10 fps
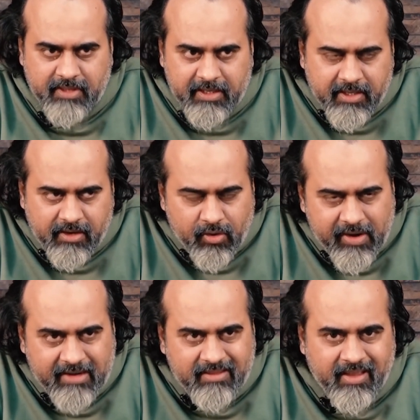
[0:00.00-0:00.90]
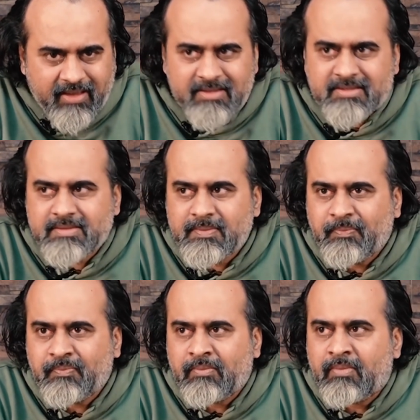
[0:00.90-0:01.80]
that they look at things
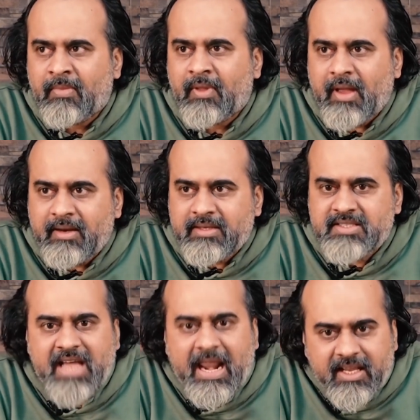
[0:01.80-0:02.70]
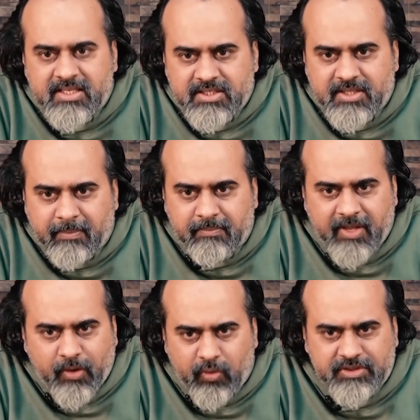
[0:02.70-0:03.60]
and they challenge them
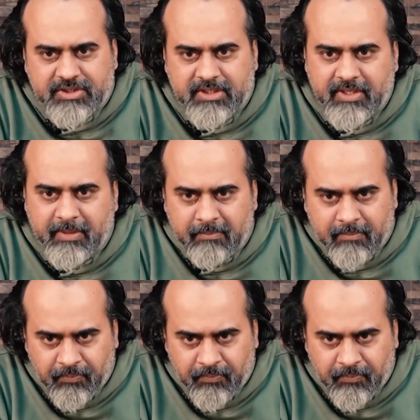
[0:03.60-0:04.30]
they question them